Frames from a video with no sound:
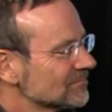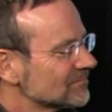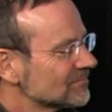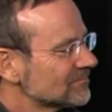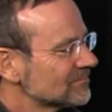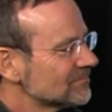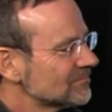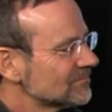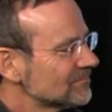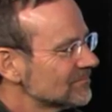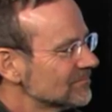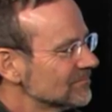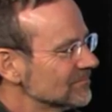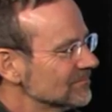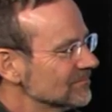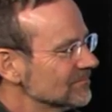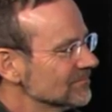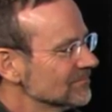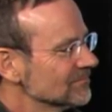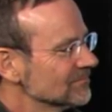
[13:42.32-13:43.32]

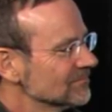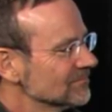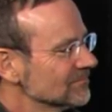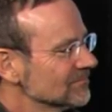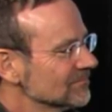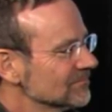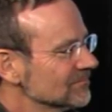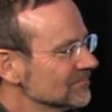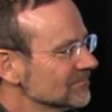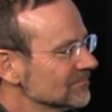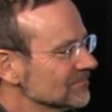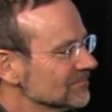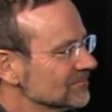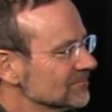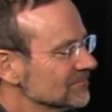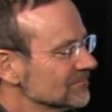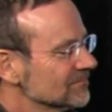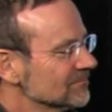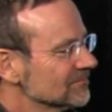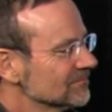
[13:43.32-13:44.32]

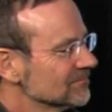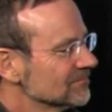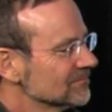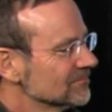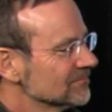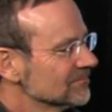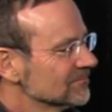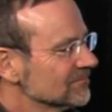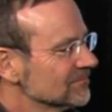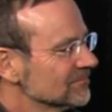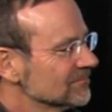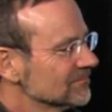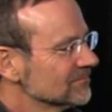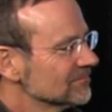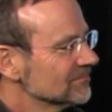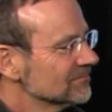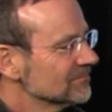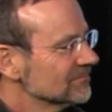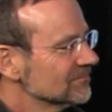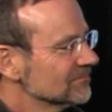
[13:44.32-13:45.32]

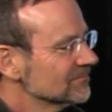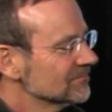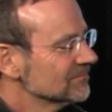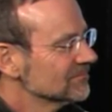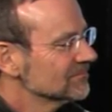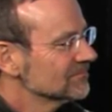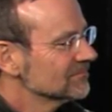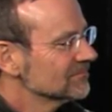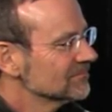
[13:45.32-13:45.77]
No words are spoken by the person on screen.